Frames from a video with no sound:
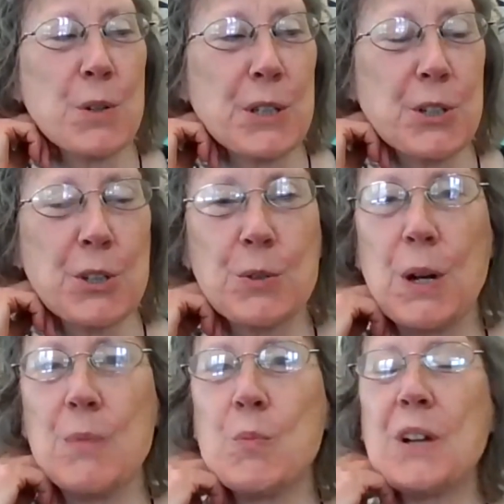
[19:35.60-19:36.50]
really good,
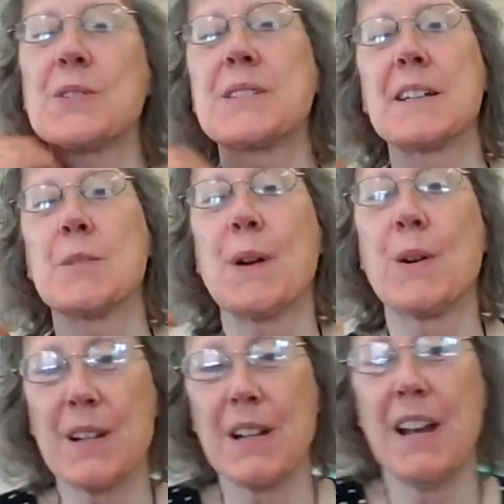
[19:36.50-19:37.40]
what you said
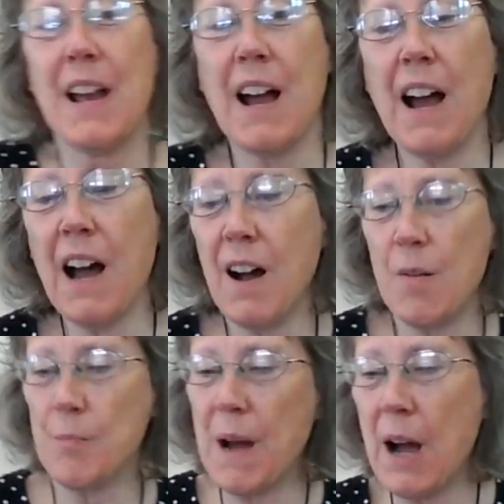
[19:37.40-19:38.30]
about
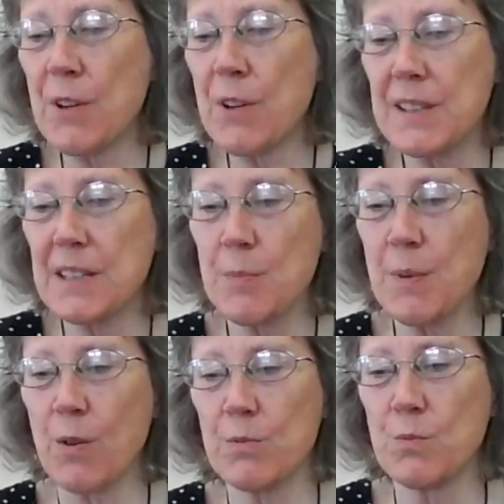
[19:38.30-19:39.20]
how to think
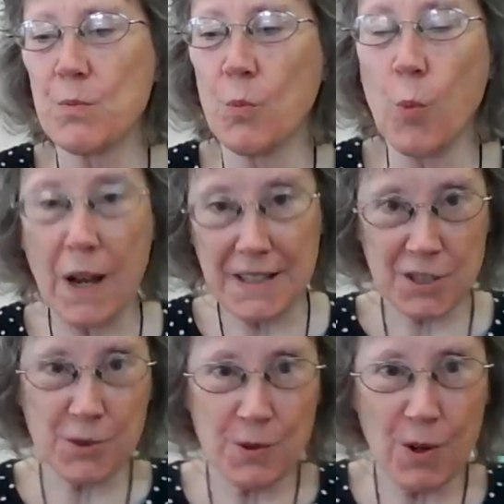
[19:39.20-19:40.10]
about what
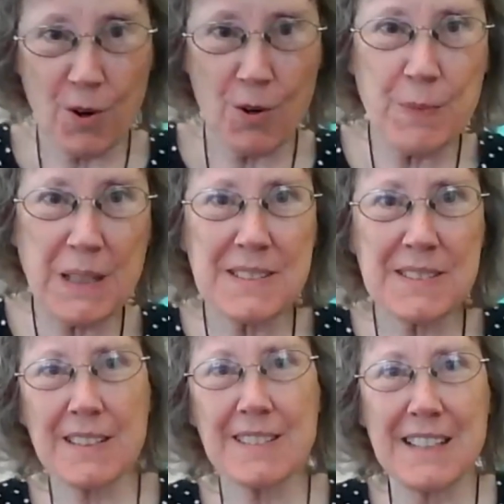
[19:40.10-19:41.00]
to grow,
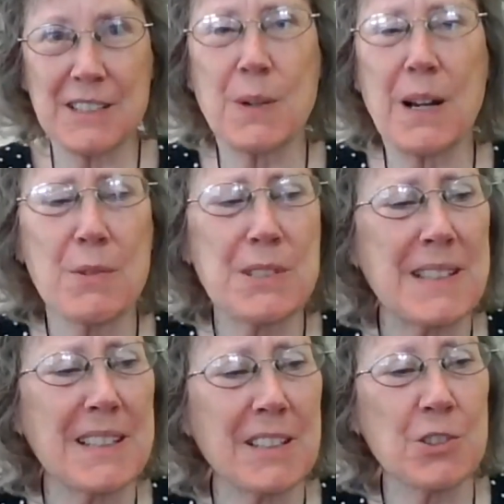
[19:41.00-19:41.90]
because that's what I was
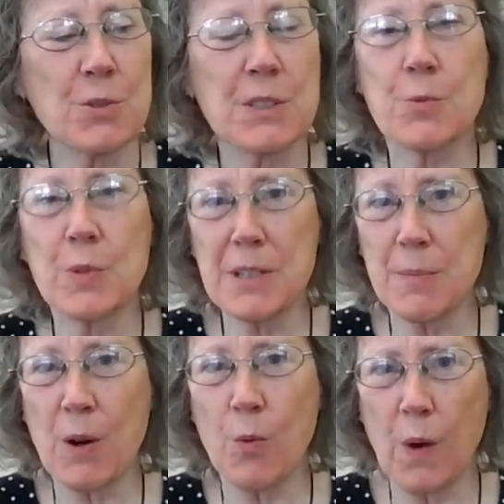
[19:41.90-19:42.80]
thinking too. It's really
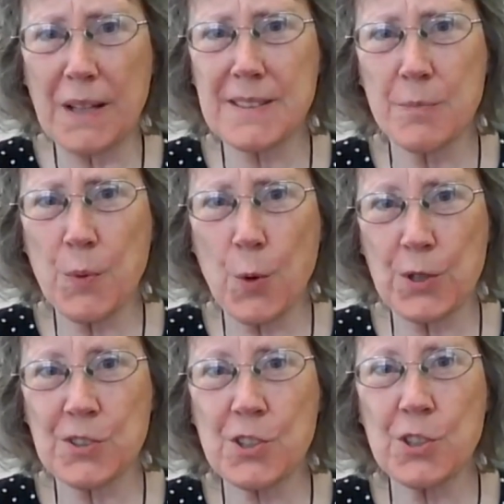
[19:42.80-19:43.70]
about what's
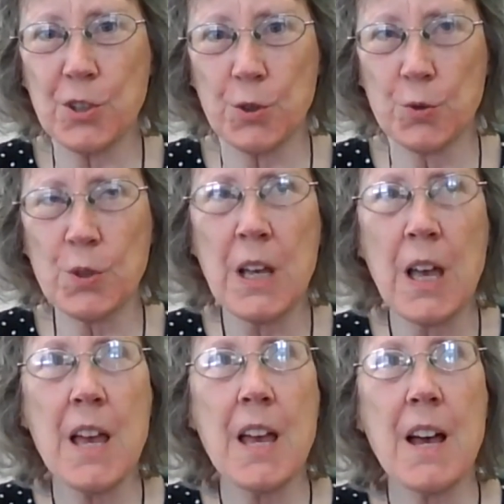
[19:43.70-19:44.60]
important to you.
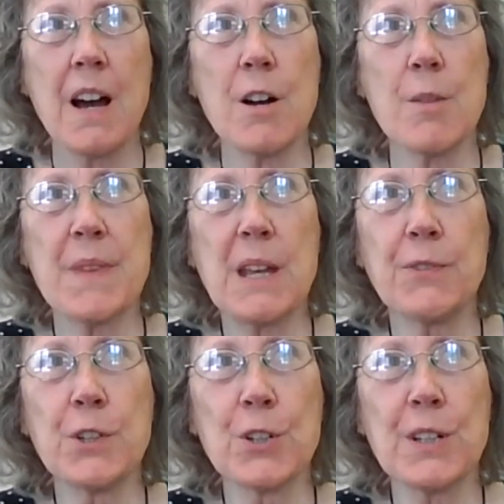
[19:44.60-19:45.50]

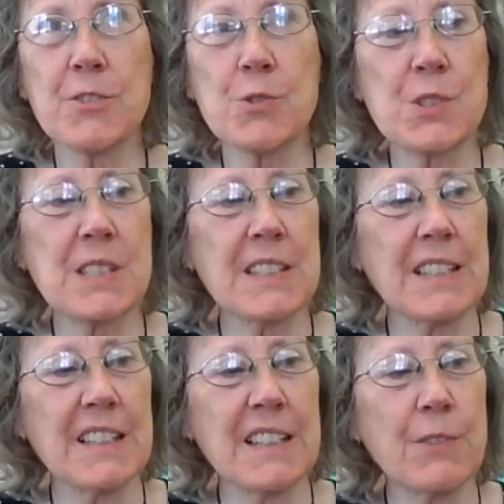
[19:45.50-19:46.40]
If you're interested
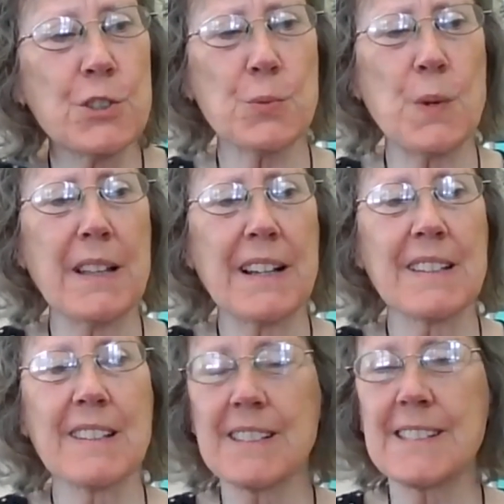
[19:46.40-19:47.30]
in, if you just want like
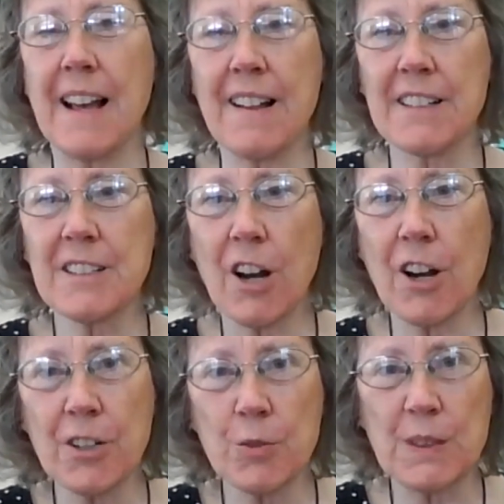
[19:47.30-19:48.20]
a little salad
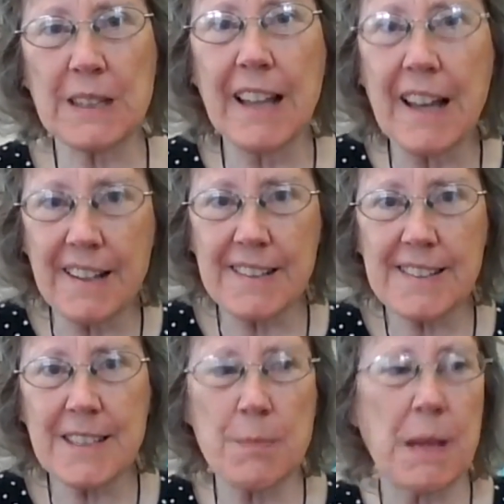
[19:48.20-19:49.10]
garden with
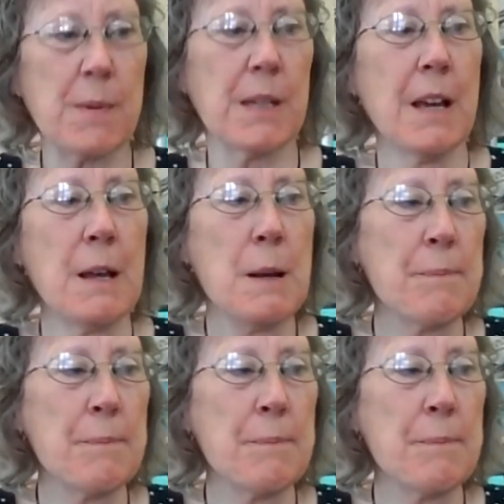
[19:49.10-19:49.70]
lettuce and maybe